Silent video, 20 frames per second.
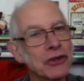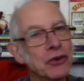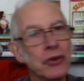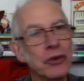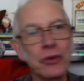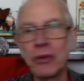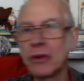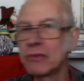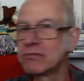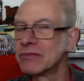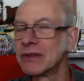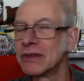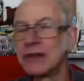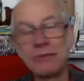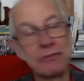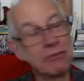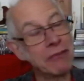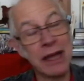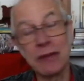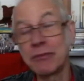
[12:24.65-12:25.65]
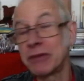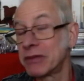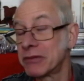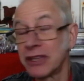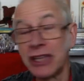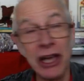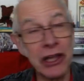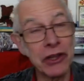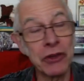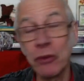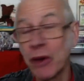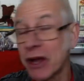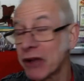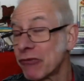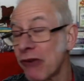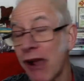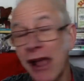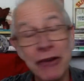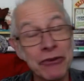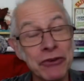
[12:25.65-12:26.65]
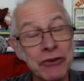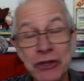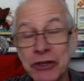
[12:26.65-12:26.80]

or maybe the other way around.